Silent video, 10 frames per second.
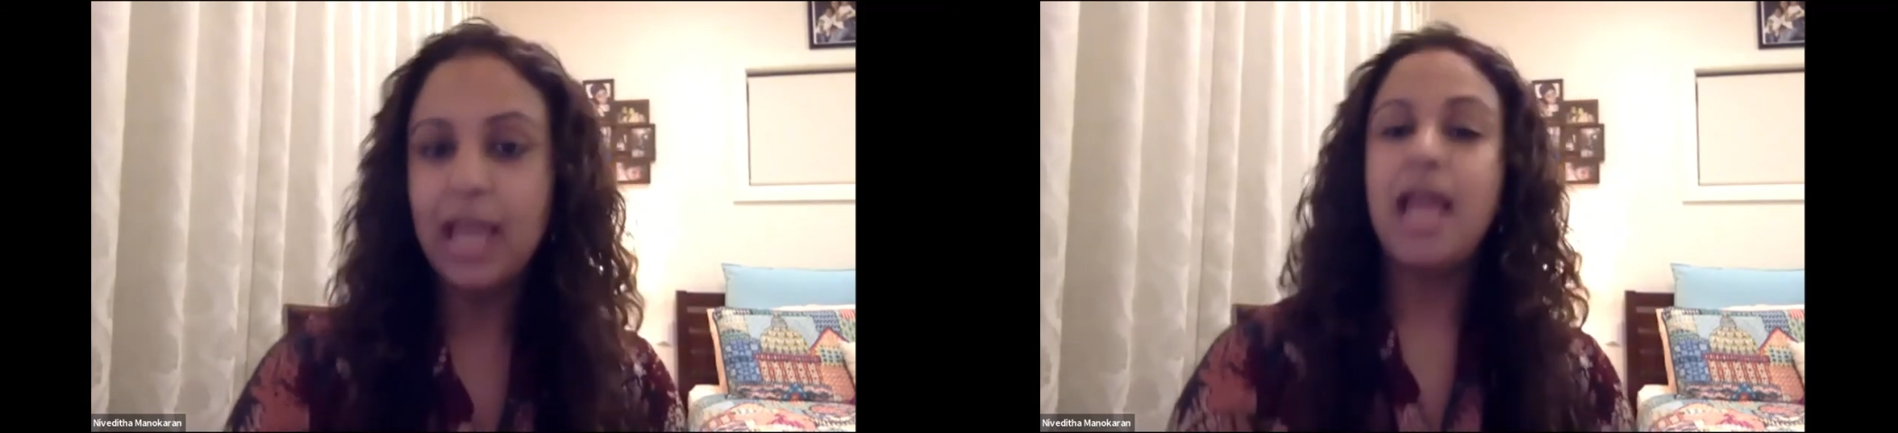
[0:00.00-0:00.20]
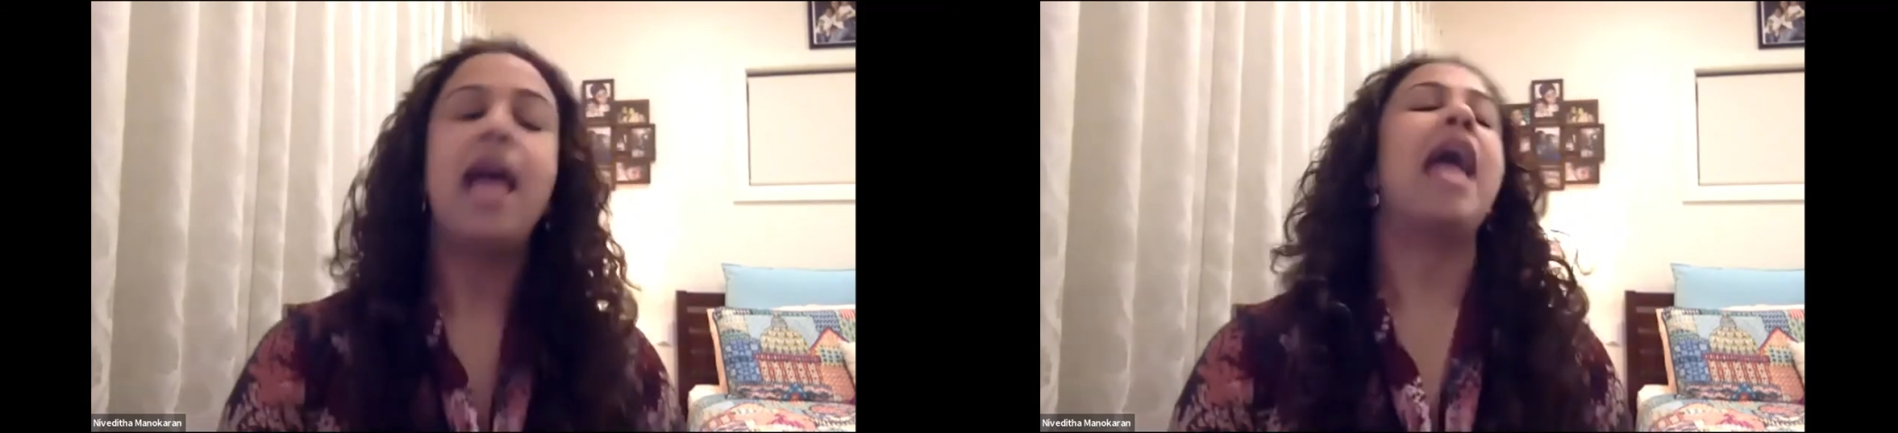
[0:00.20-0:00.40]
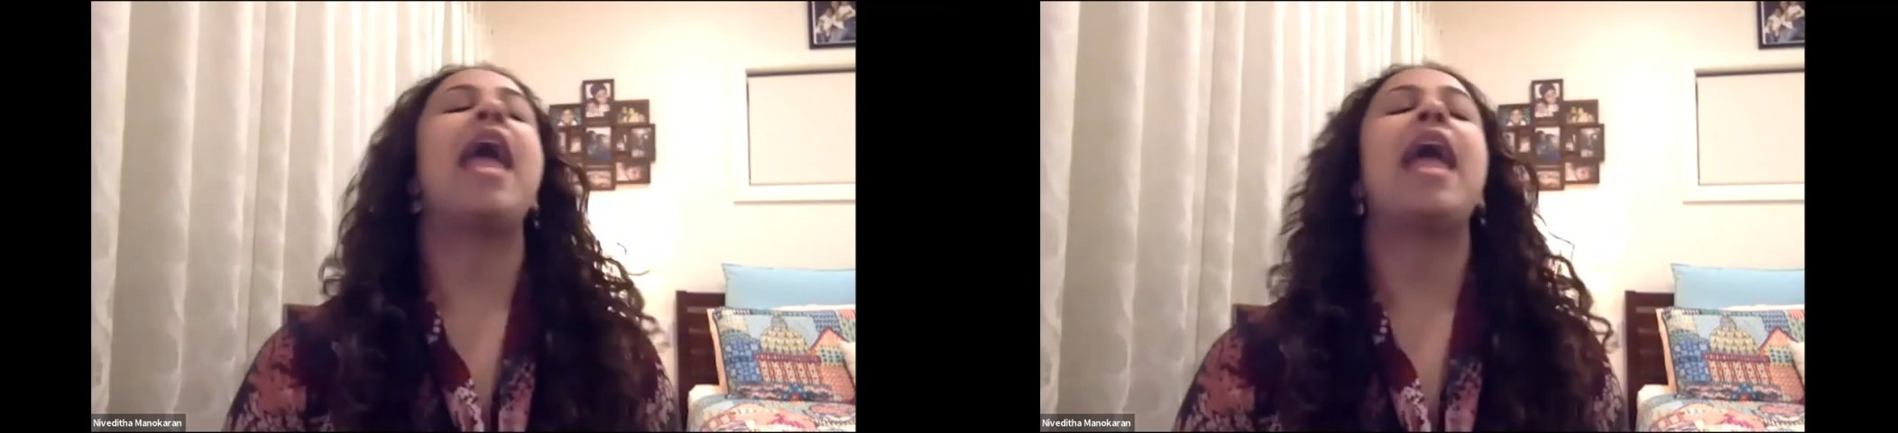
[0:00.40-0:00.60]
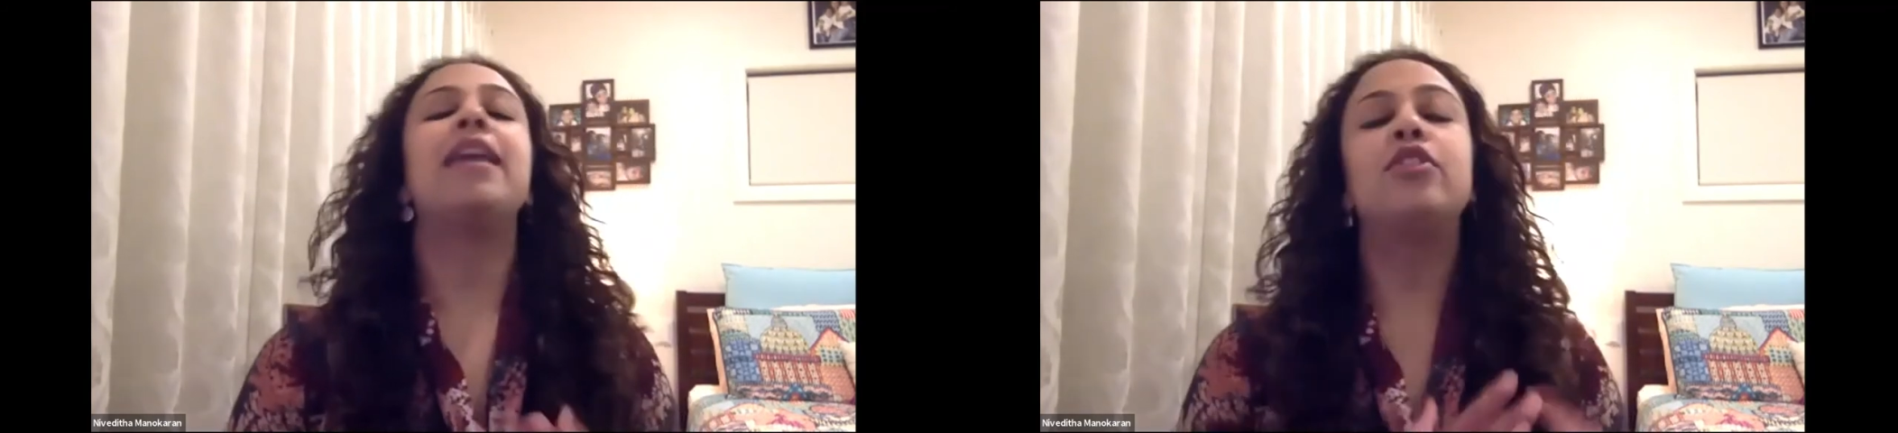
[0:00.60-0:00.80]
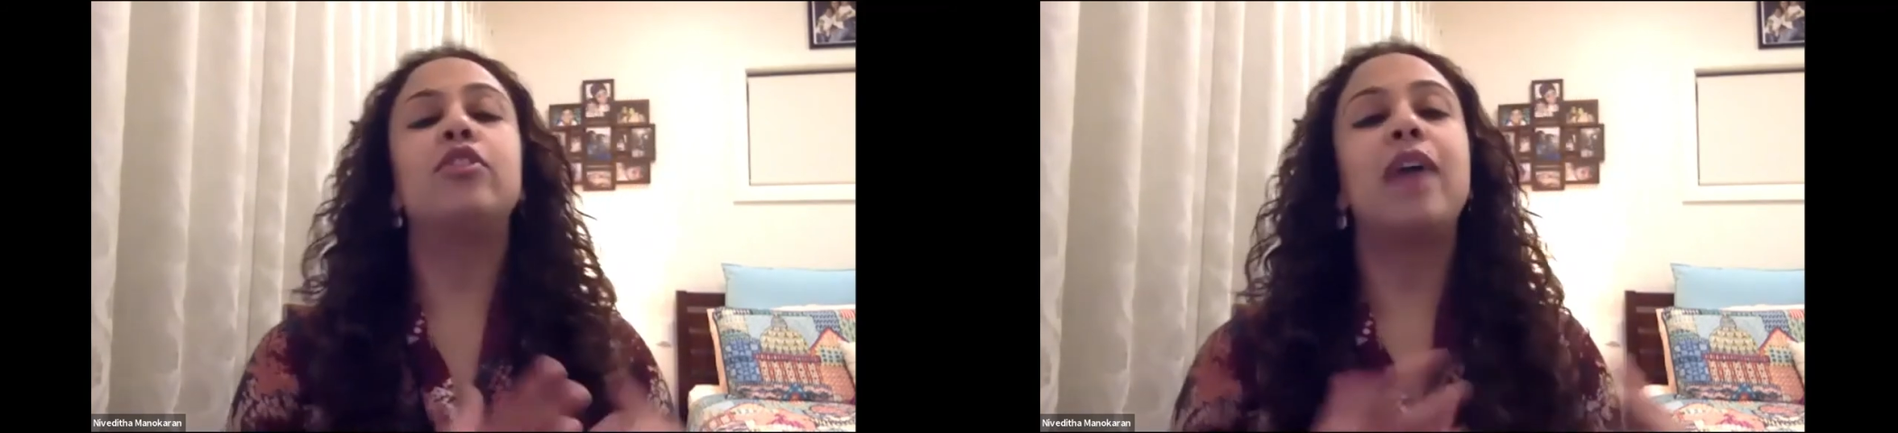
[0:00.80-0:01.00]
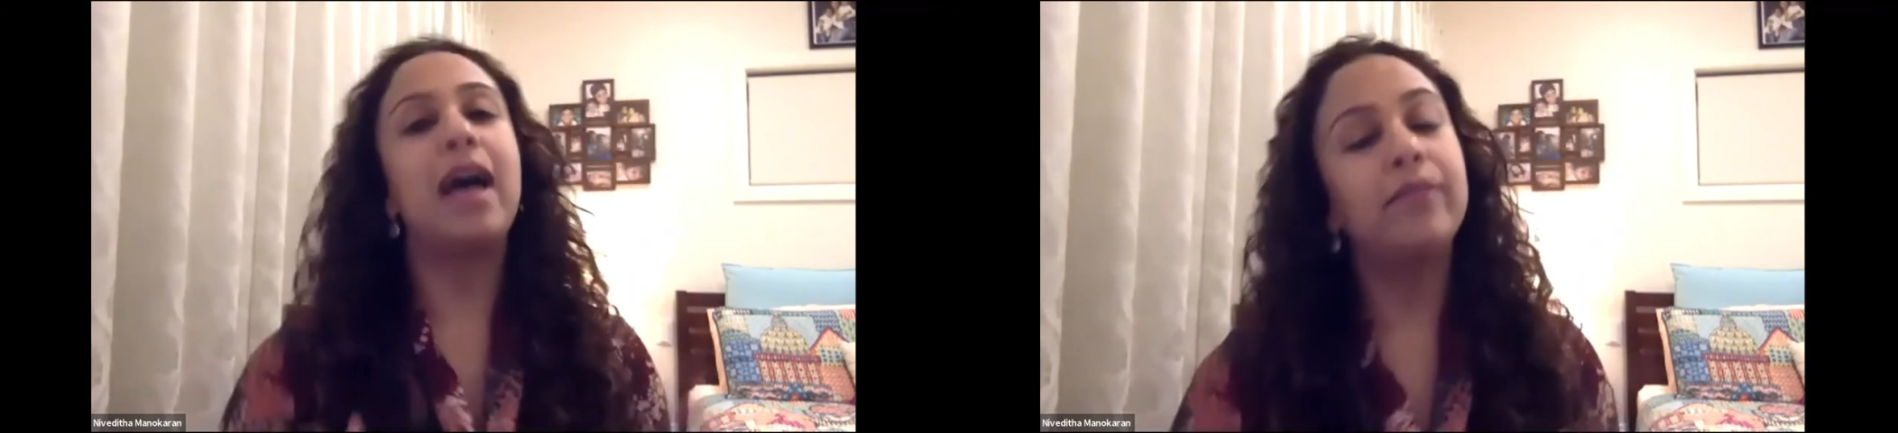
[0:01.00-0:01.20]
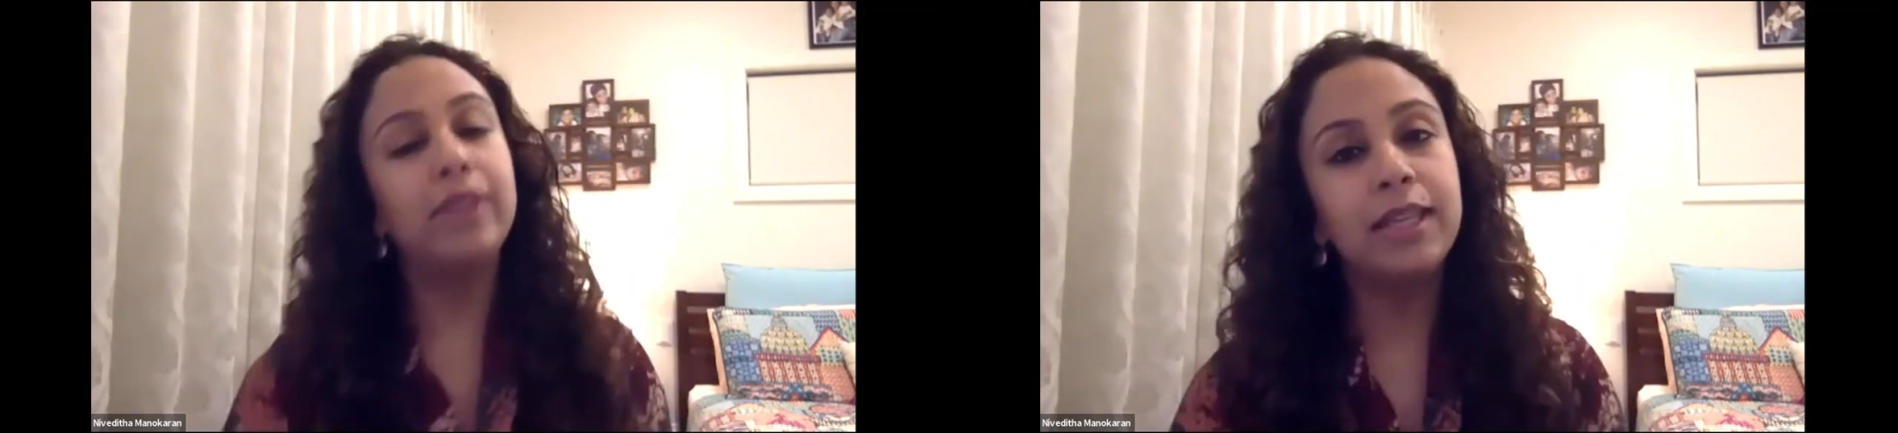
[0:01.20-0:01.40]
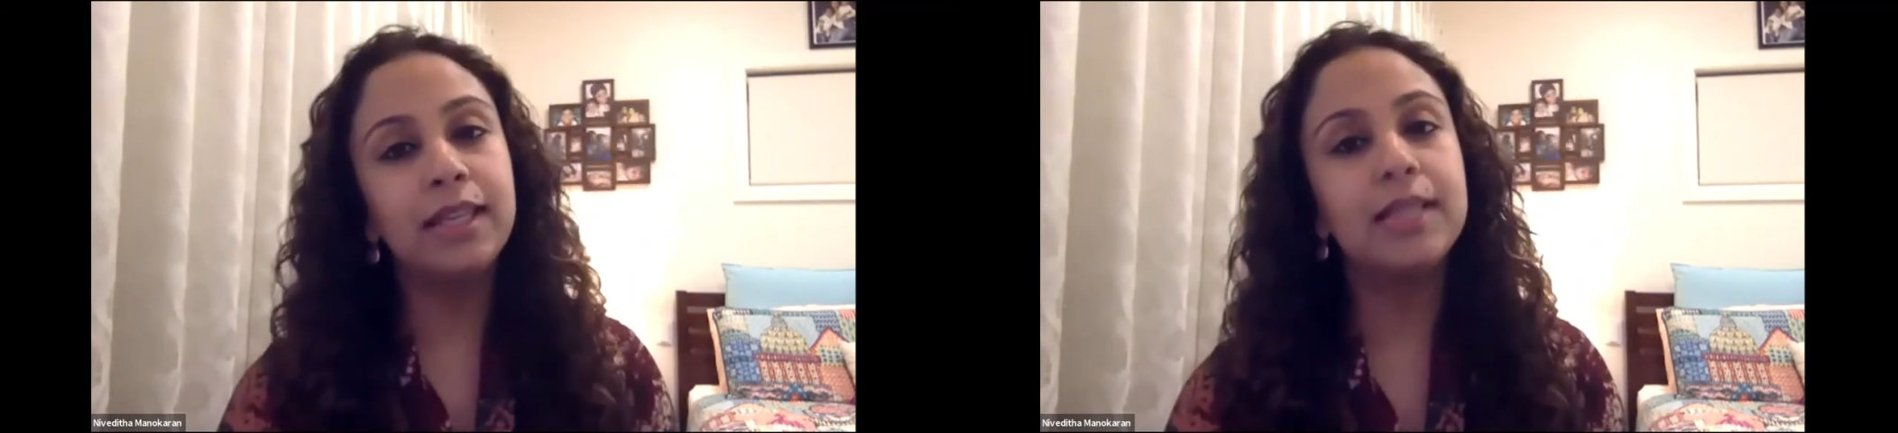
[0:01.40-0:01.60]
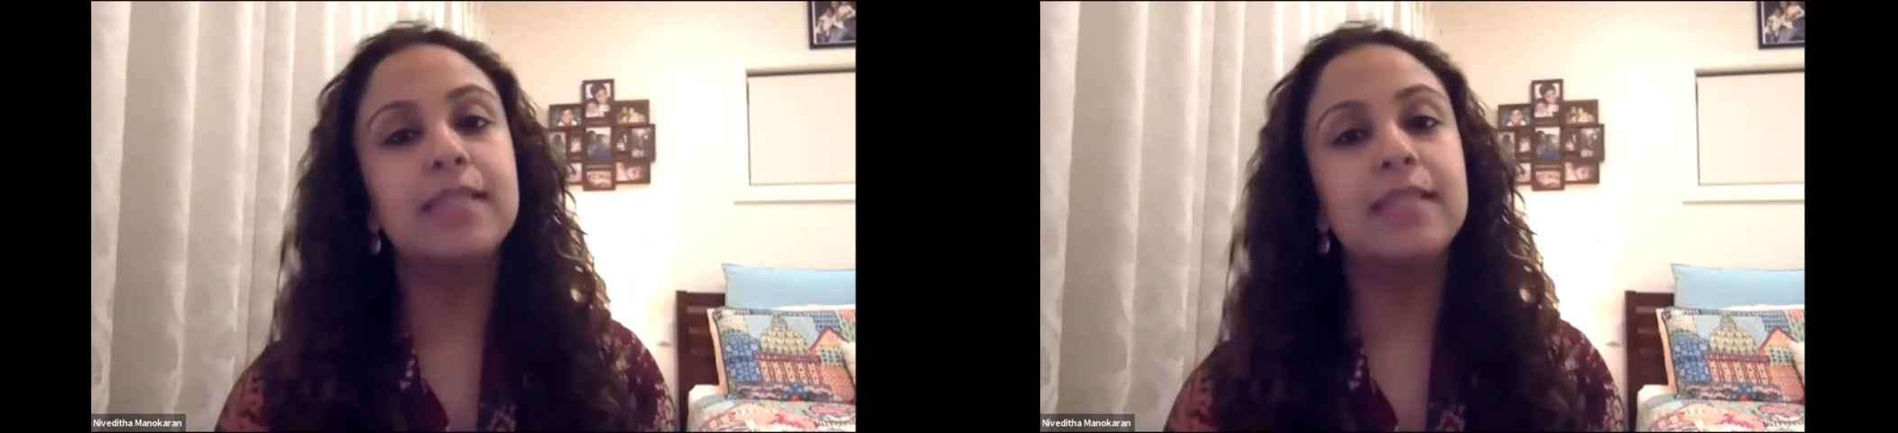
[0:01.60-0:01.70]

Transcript: and you're having